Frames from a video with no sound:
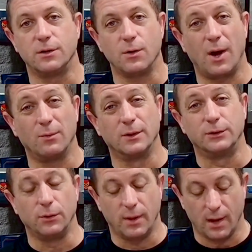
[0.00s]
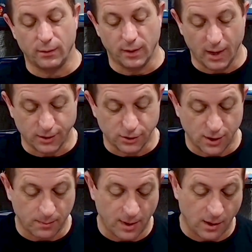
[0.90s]
So I will do that on the next
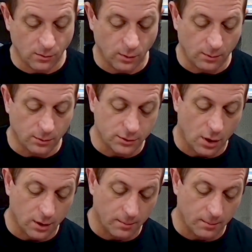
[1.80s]
ship, and we will talk